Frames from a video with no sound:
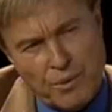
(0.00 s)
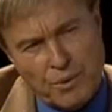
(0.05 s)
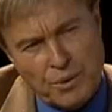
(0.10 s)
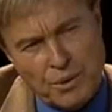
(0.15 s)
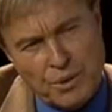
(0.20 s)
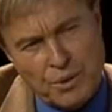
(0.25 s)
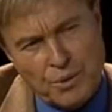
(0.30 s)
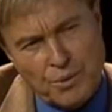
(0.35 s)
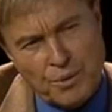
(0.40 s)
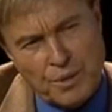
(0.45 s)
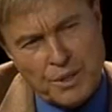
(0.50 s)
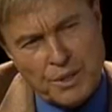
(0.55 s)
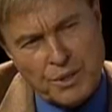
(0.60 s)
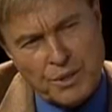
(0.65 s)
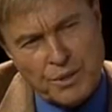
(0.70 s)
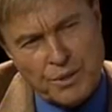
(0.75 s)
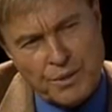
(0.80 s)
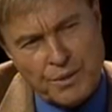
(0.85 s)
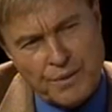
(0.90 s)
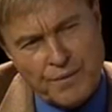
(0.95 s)
also a
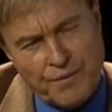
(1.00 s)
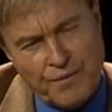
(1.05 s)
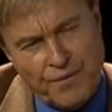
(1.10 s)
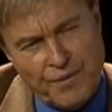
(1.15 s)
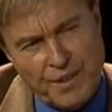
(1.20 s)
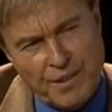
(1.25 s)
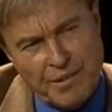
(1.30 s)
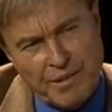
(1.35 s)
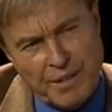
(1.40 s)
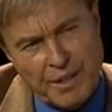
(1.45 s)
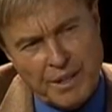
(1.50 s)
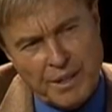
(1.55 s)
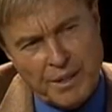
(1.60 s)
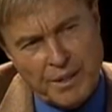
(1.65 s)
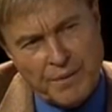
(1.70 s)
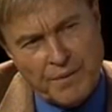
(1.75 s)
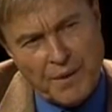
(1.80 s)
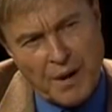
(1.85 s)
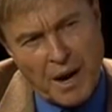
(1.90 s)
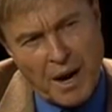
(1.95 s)
certain feeling
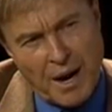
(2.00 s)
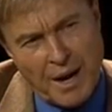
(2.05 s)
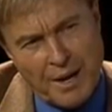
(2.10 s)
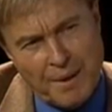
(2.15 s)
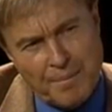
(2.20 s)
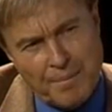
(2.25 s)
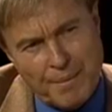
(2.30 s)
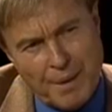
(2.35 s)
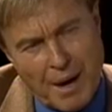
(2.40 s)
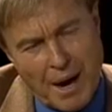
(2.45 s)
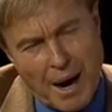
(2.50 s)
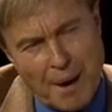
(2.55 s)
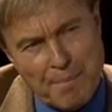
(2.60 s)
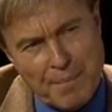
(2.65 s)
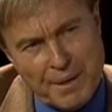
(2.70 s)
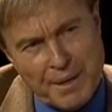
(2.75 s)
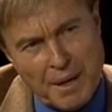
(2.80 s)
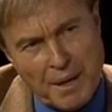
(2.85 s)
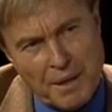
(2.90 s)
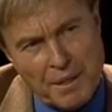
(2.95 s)
of I'm
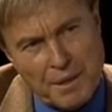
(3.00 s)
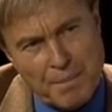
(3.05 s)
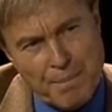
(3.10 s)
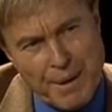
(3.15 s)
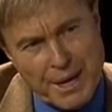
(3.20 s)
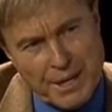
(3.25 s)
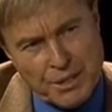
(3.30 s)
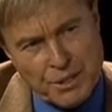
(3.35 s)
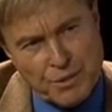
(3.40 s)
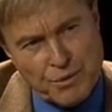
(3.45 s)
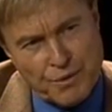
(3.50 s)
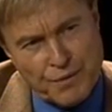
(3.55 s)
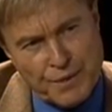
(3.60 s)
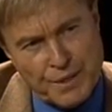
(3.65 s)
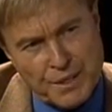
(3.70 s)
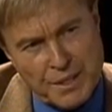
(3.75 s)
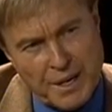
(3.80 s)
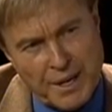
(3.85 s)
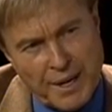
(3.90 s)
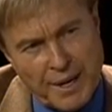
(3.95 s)
the master of
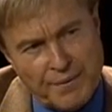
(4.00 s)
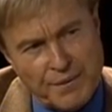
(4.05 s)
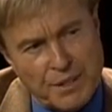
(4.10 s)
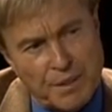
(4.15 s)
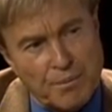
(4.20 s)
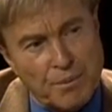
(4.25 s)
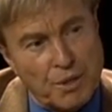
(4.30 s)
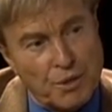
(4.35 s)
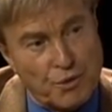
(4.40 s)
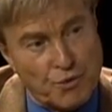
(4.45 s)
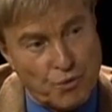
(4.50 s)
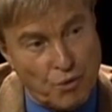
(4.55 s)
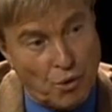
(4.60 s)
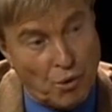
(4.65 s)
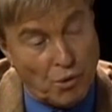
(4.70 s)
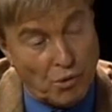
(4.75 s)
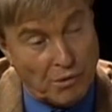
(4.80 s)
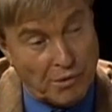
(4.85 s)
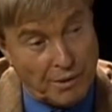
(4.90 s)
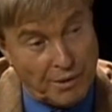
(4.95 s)
this. I have some
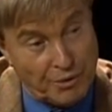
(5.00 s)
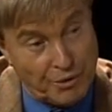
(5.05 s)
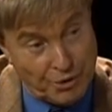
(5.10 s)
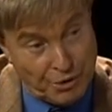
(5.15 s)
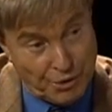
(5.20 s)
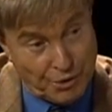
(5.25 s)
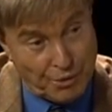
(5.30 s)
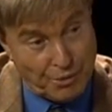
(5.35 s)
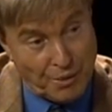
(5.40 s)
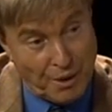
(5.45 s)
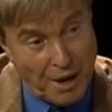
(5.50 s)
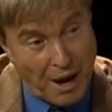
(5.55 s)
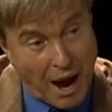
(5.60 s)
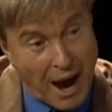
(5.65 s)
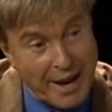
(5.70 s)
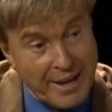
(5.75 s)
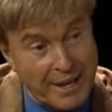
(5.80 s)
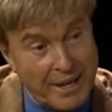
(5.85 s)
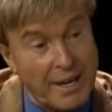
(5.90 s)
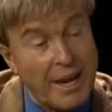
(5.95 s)
control too. Yeah.
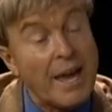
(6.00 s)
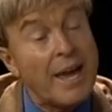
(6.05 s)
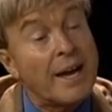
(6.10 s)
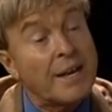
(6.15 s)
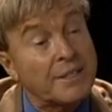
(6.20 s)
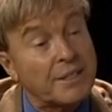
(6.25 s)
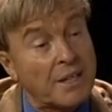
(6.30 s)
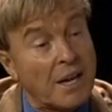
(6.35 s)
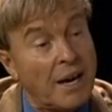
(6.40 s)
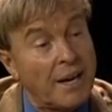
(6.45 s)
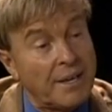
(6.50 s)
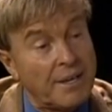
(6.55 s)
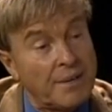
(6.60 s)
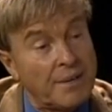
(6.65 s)
I can ask, I